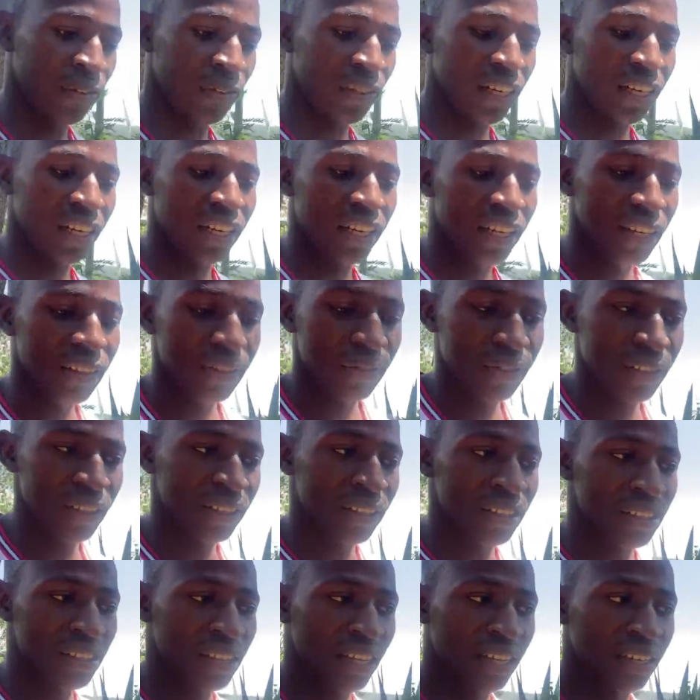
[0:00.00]
the living
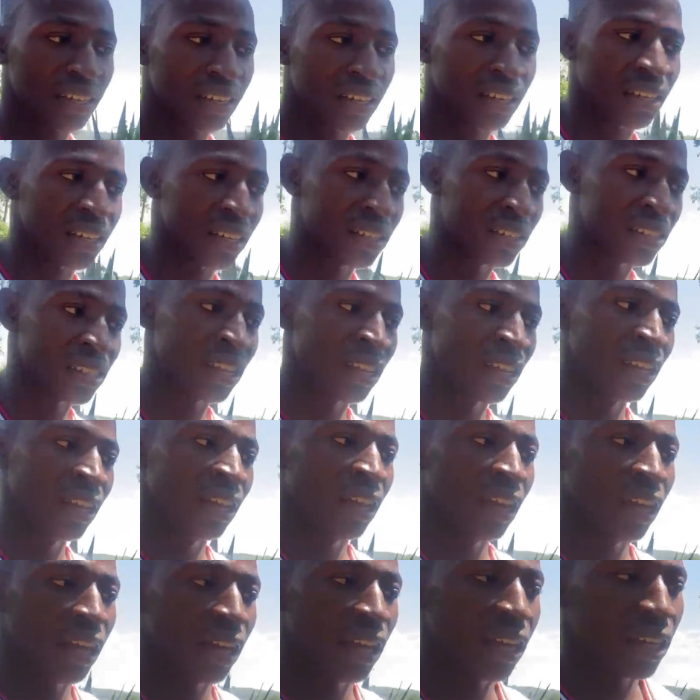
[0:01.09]
standards,
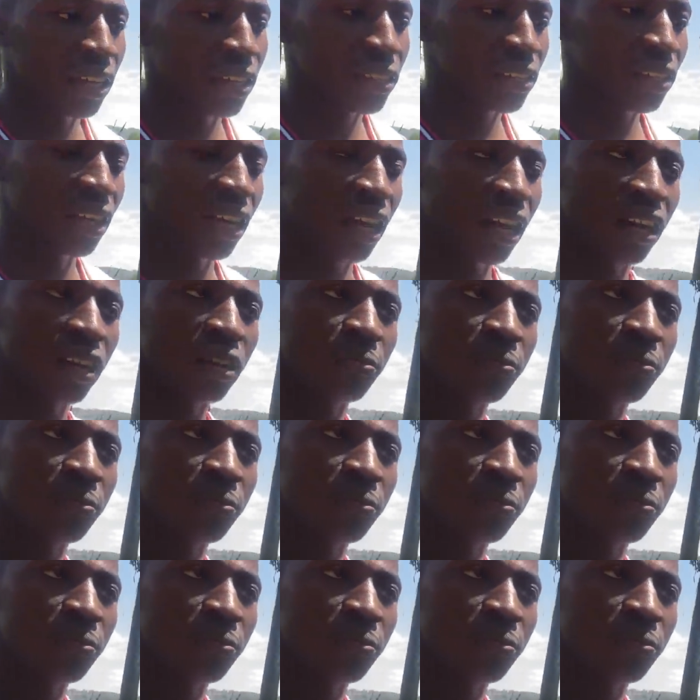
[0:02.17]
how